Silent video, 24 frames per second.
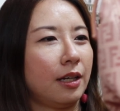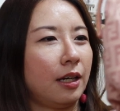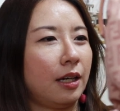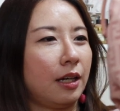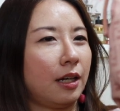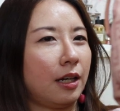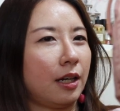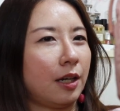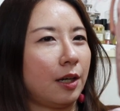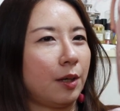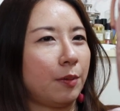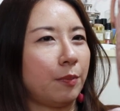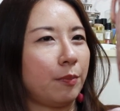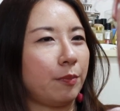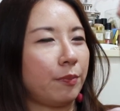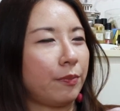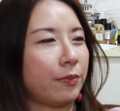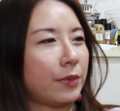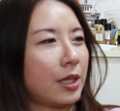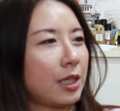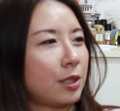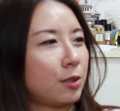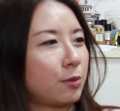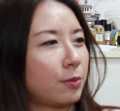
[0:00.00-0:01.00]

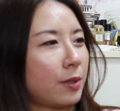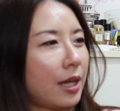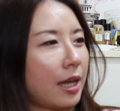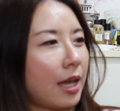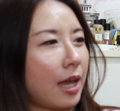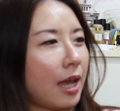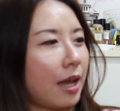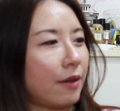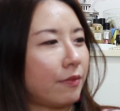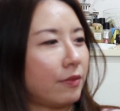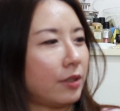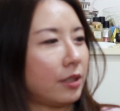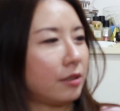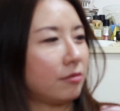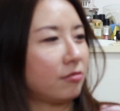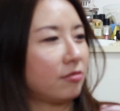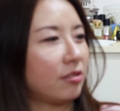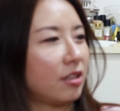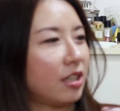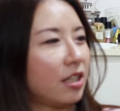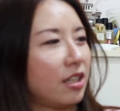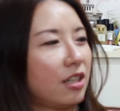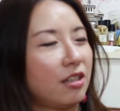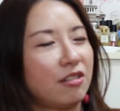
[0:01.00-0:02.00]
Um, that's why I haven't
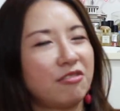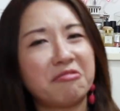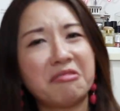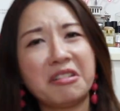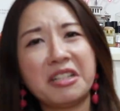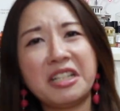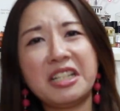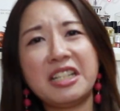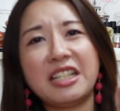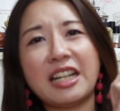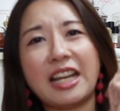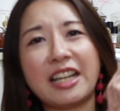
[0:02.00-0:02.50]
really